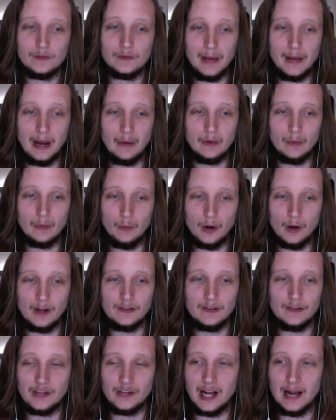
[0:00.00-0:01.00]
power
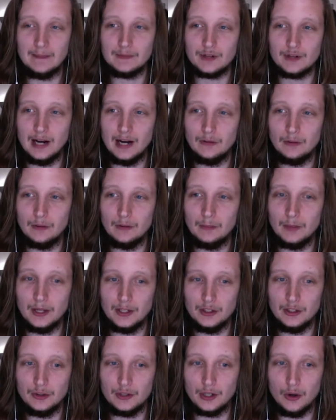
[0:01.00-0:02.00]
was time travel,
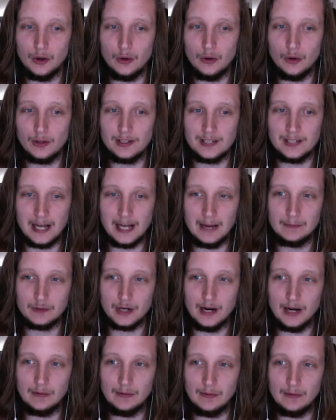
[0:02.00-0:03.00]
but you could only time
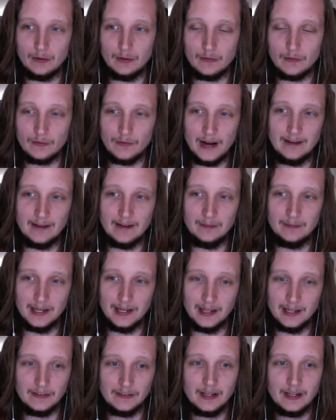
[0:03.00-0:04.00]
travel for 5
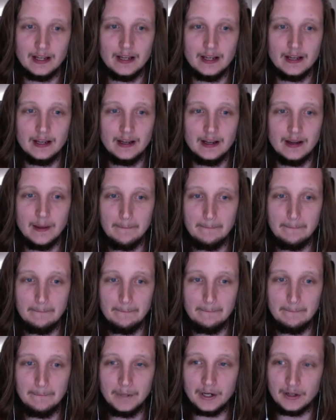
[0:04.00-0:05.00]
minutes?
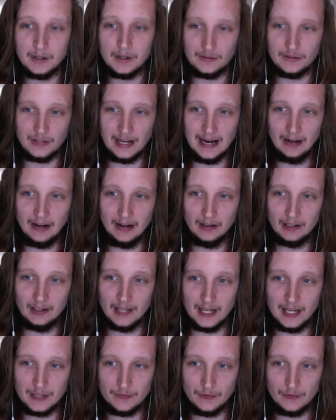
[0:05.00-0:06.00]
Because the high only
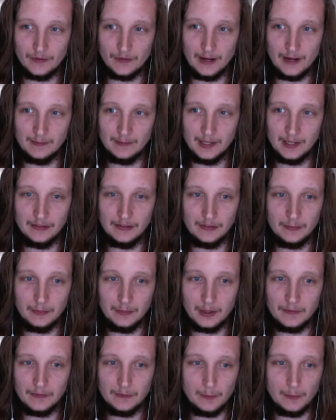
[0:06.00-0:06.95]
lasts for 5 minutes. But if your